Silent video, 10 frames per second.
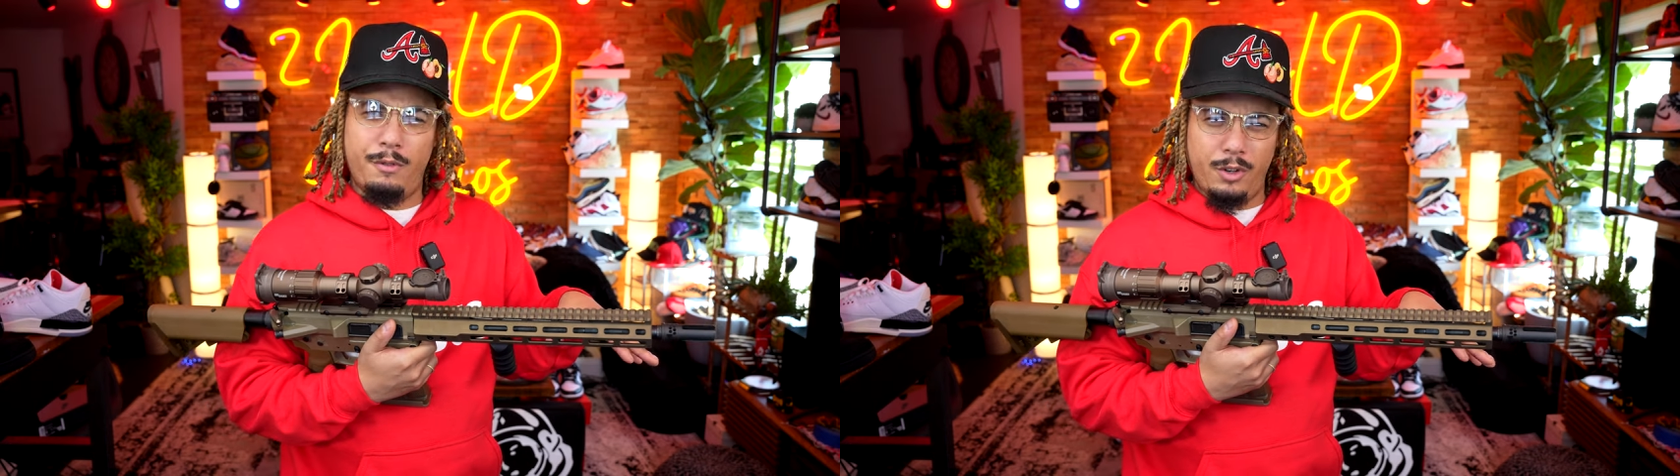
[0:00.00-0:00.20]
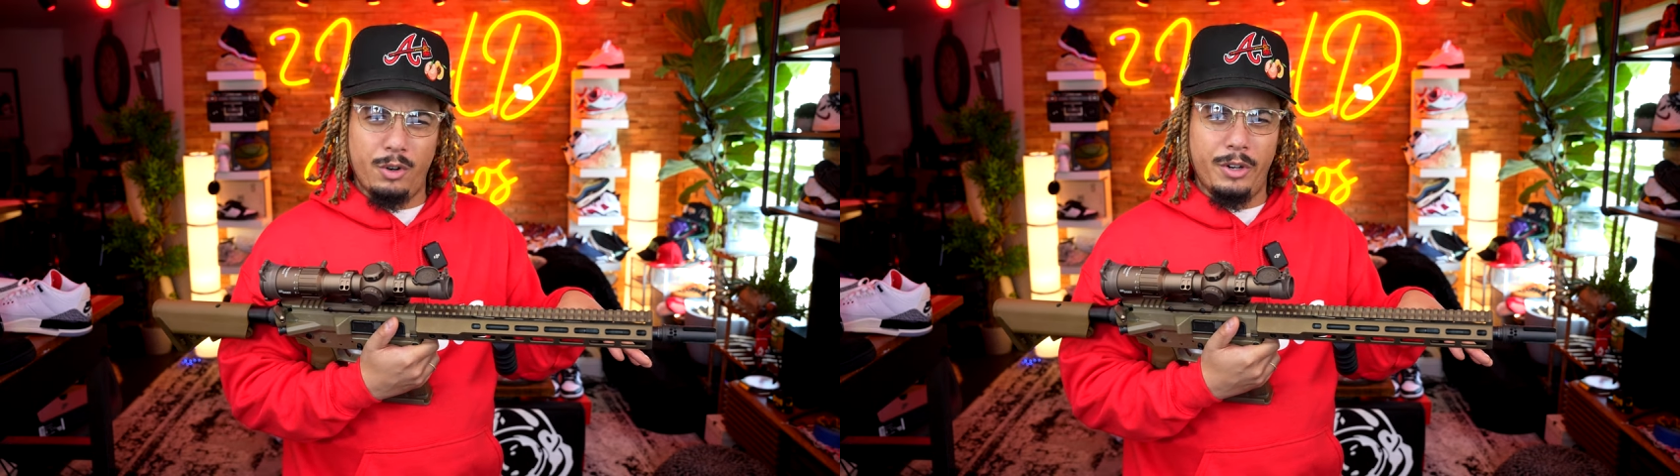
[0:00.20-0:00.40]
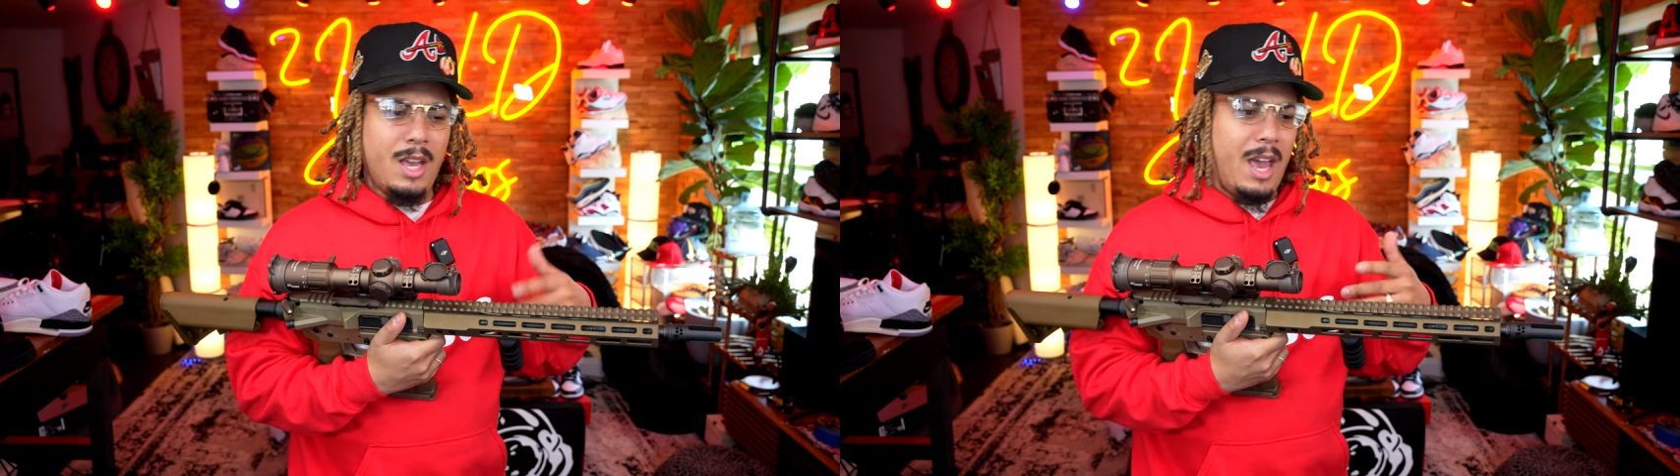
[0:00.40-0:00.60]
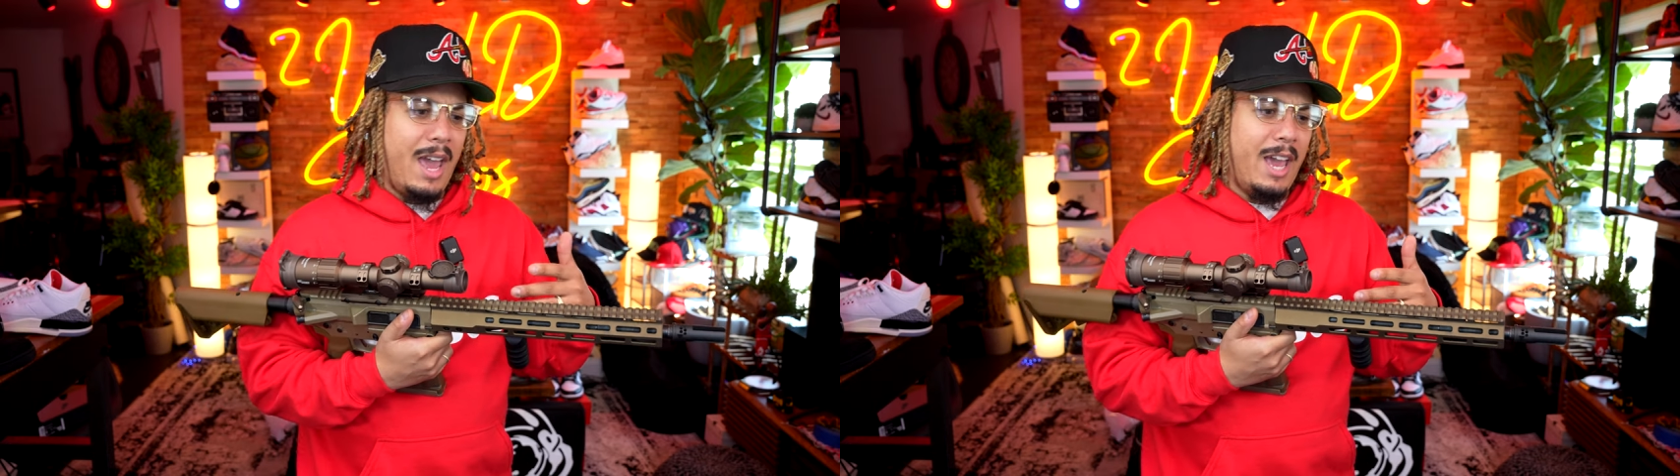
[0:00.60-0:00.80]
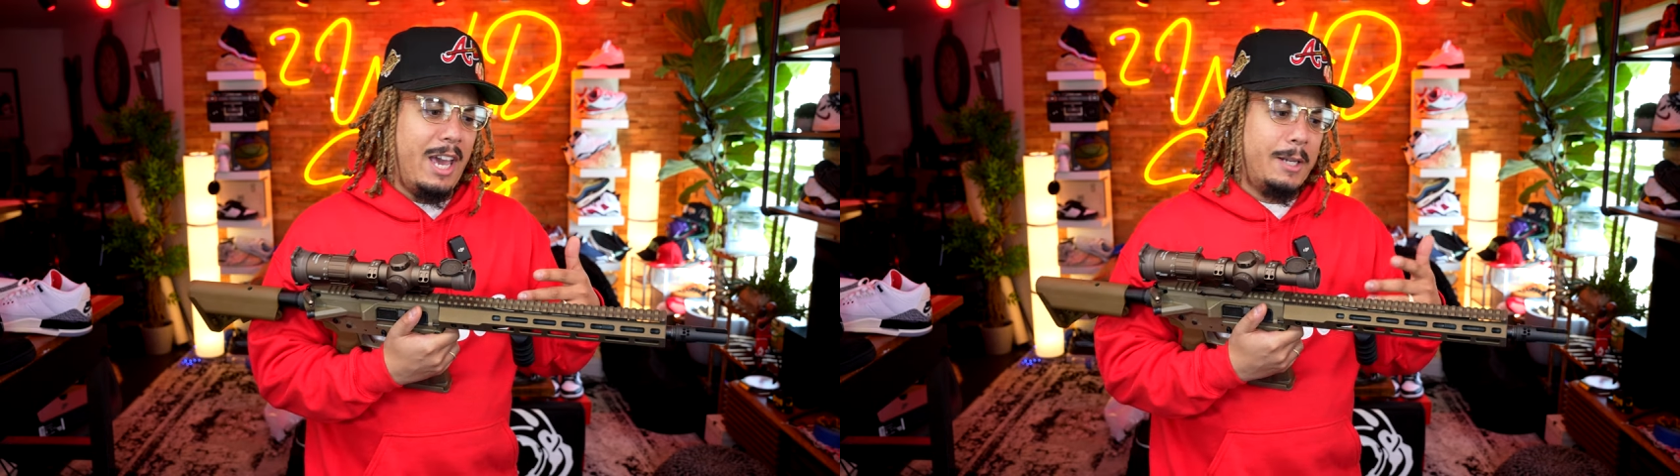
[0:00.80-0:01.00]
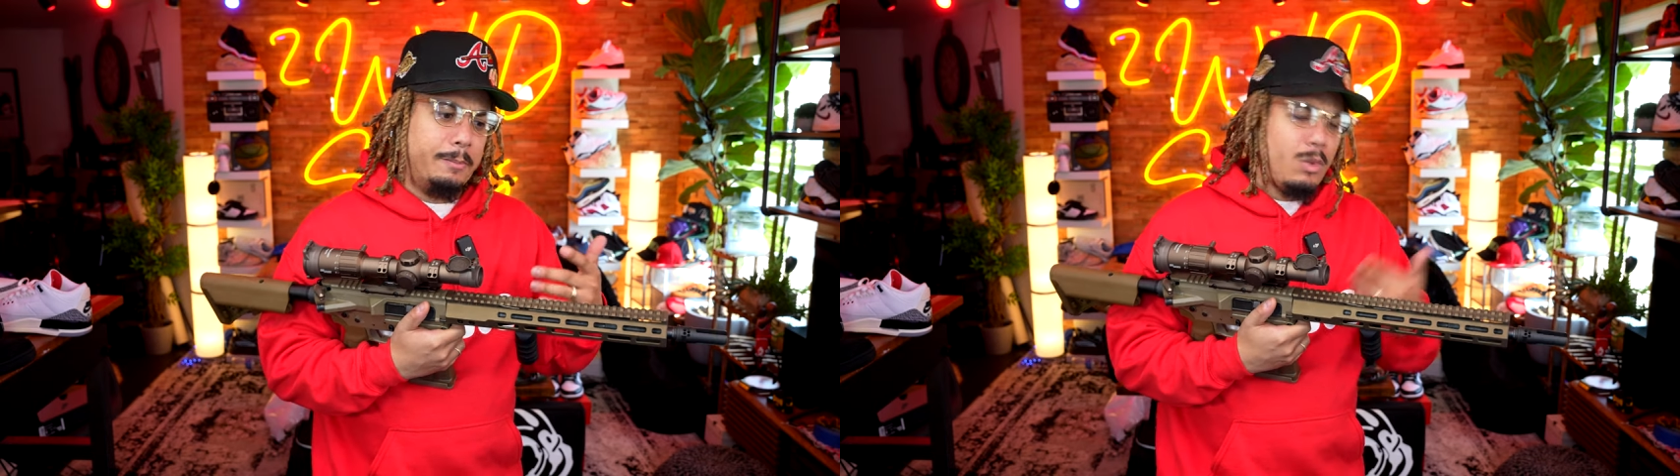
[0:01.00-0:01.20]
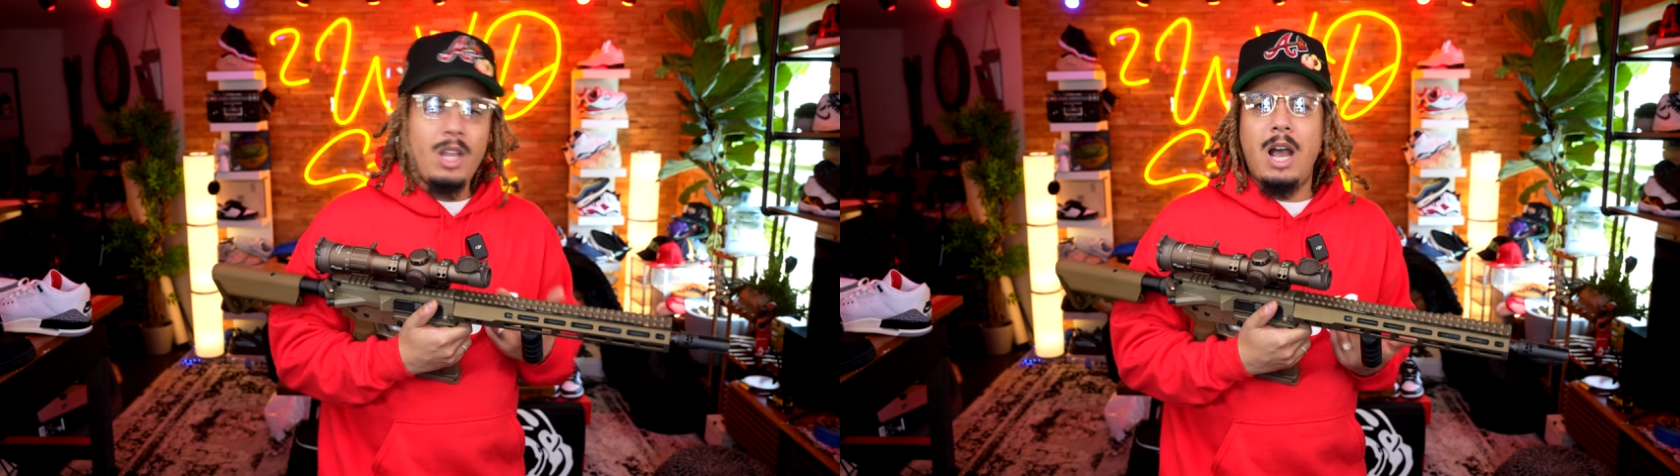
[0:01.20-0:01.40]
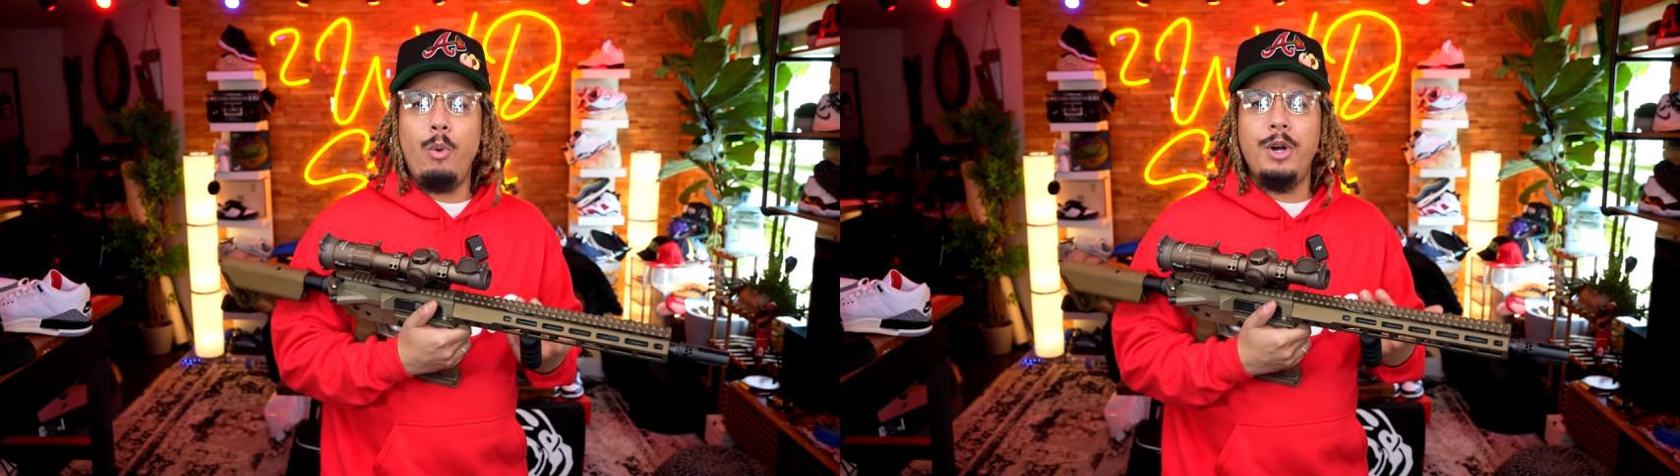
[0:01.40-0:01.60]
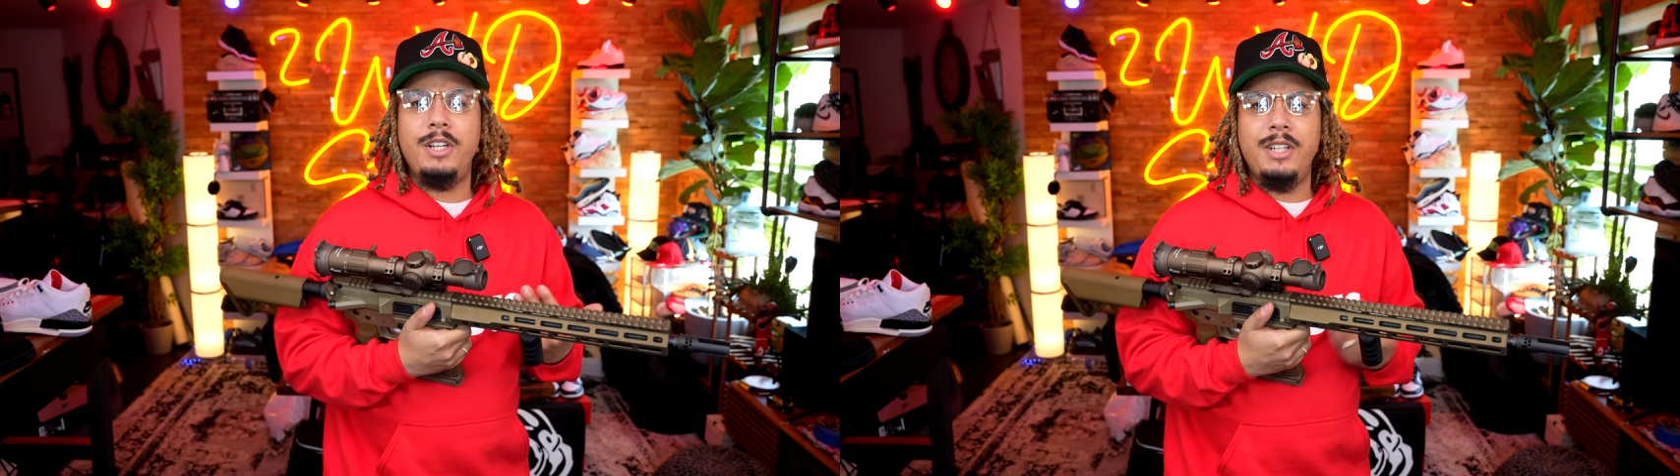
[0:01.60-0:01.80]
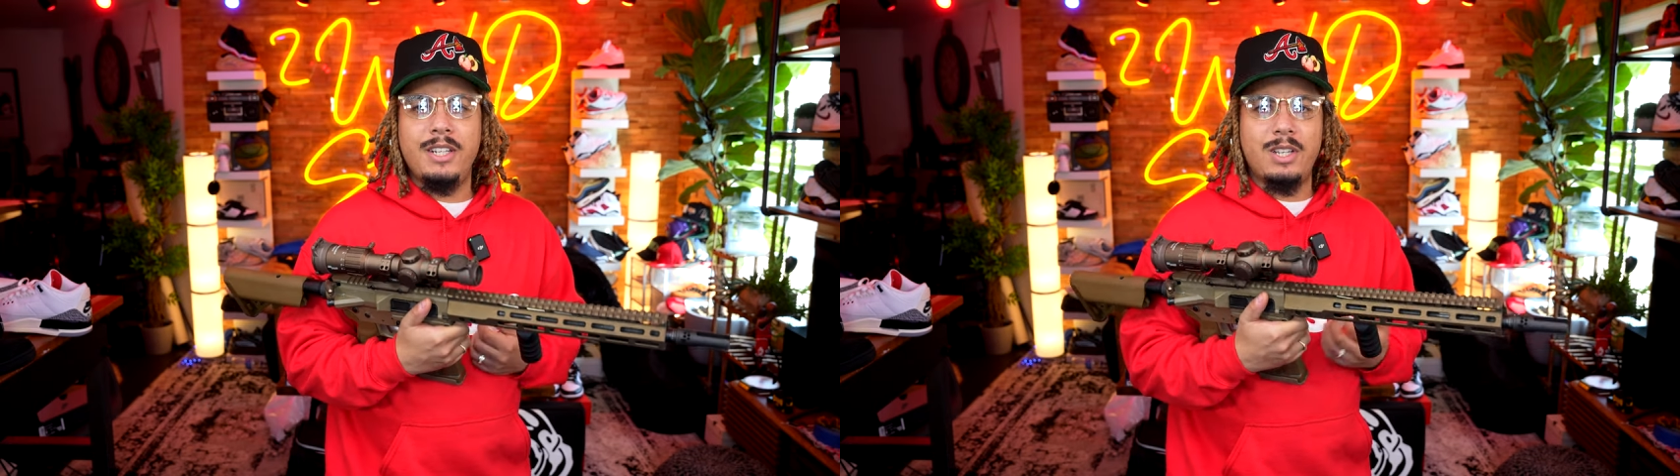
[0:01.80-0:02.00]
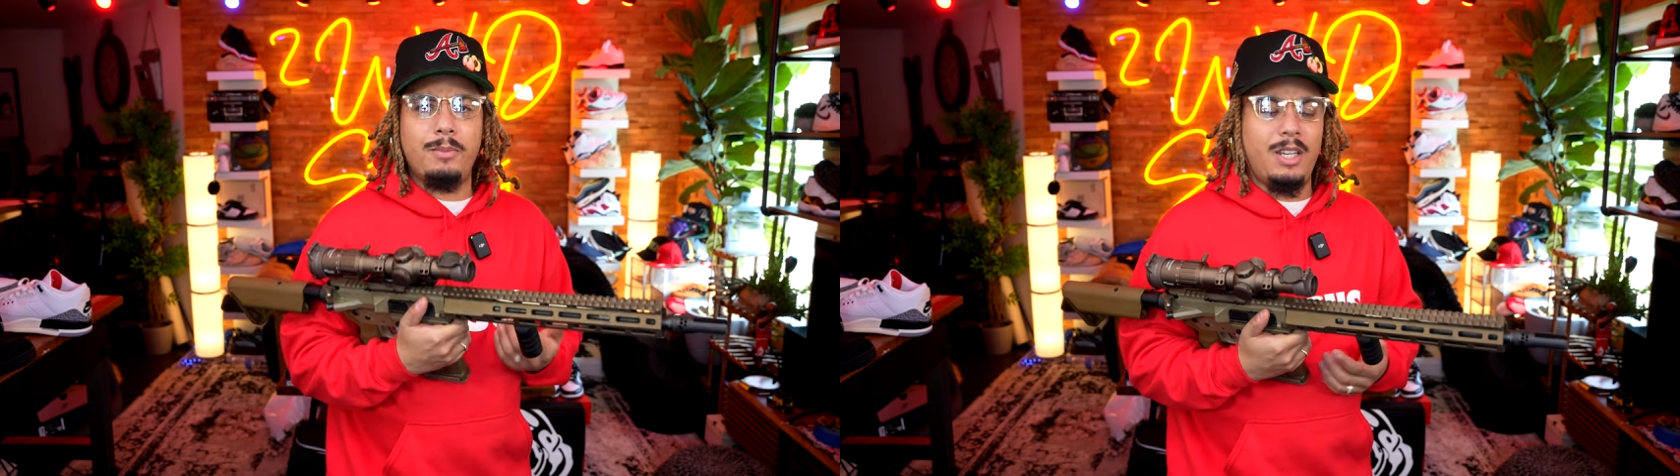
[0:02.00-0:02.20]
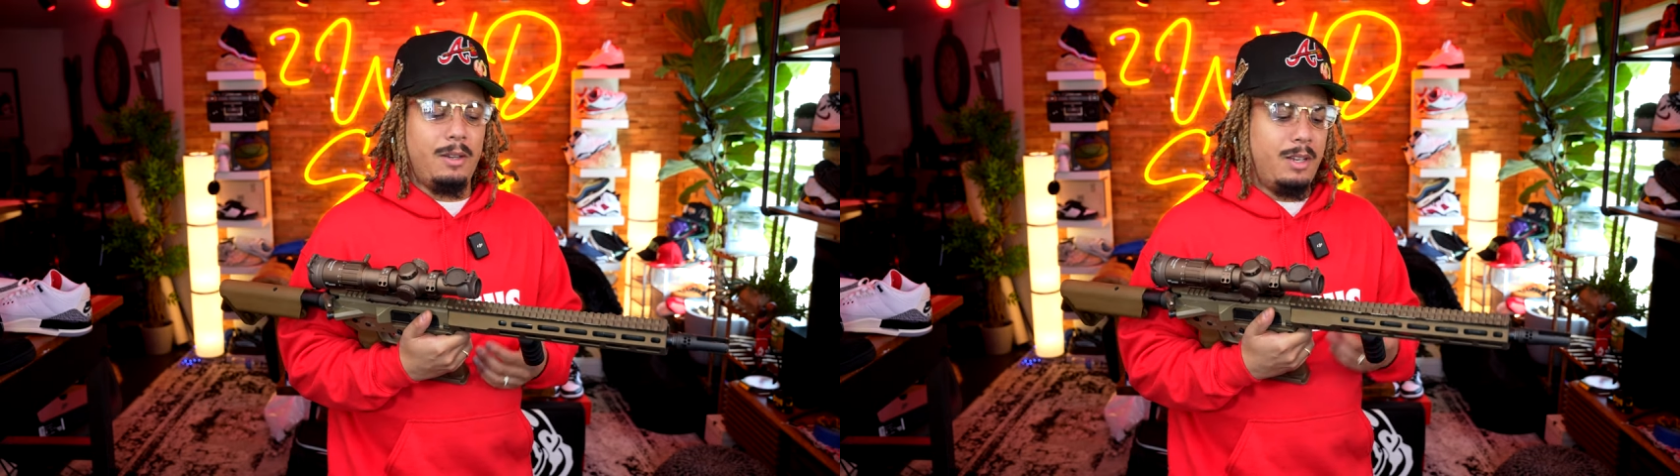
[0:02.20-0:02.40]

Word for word: Fury. And I wanted to get something